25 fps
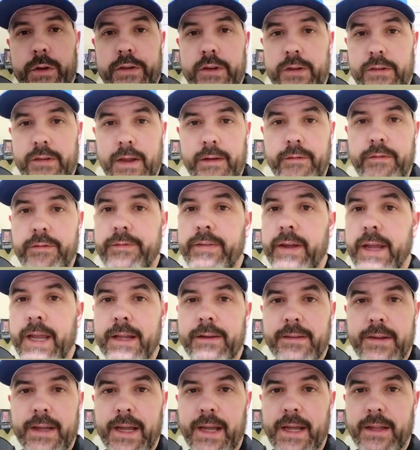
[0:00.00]
which is a
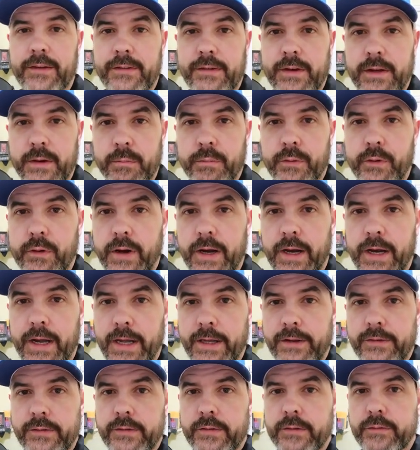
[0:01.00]
fantastic
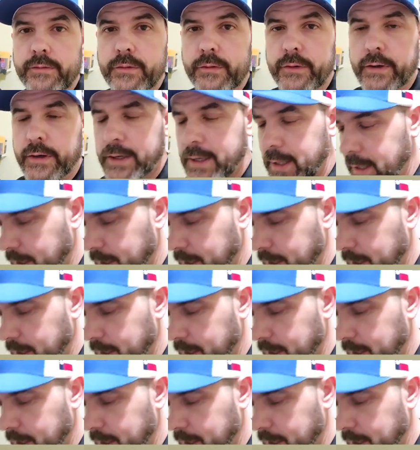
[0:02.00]
price for